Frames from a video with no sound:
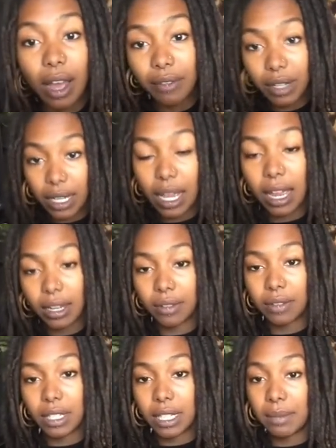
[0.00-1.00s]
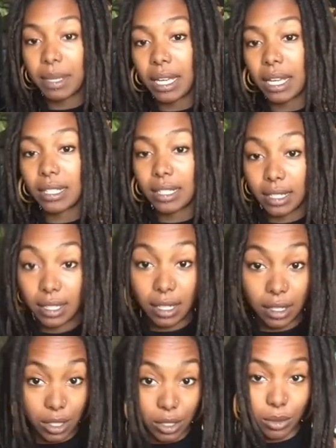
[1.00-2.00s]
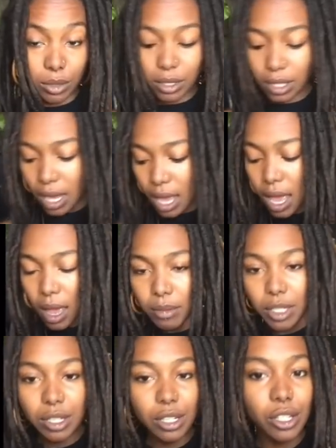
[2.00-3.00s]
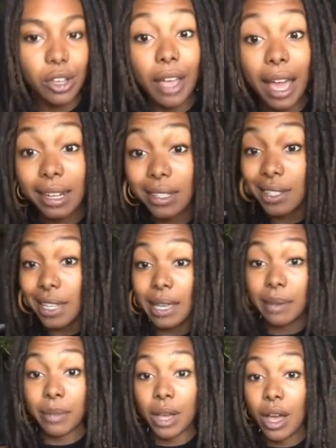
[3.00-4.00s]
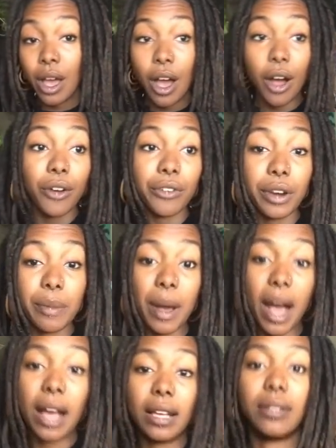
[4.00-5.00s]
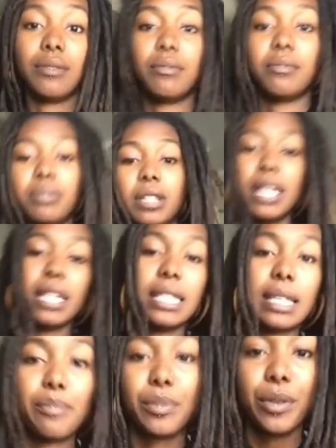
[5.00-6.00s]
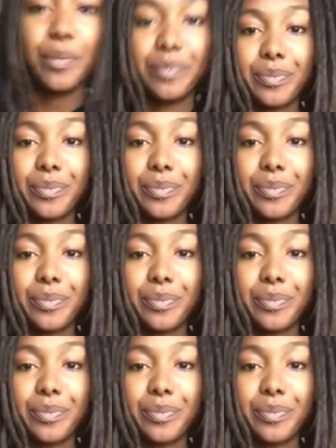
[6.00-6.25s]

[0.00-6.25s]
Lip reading: have any kind of steaming assistance tools. I'm just going to show you how to steam over a pot, plain and simple.